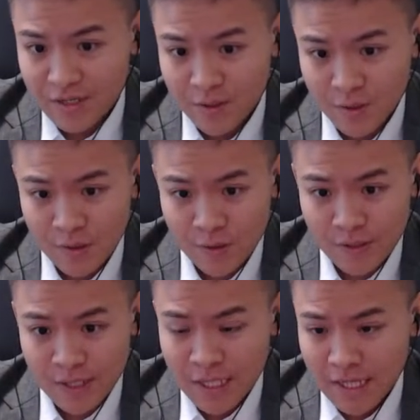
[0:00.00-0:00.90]
So
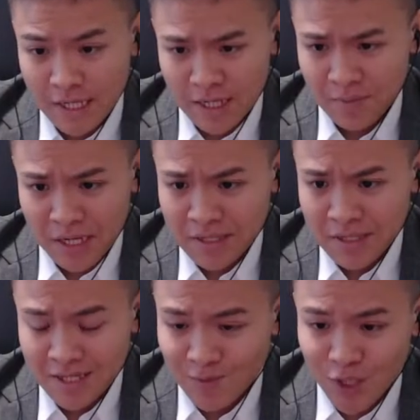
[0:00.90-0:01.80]
it can be any
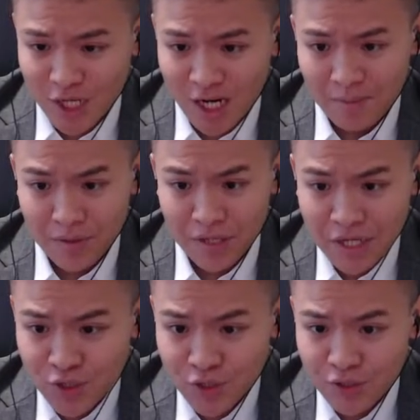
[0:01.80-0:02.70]
subject
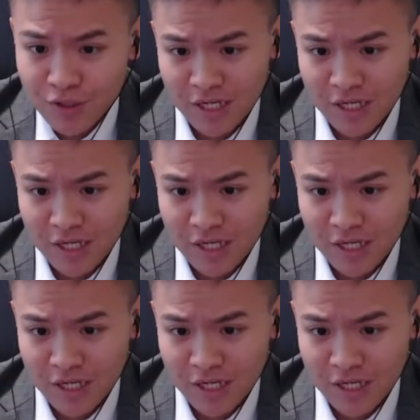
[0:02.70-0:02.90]
combination,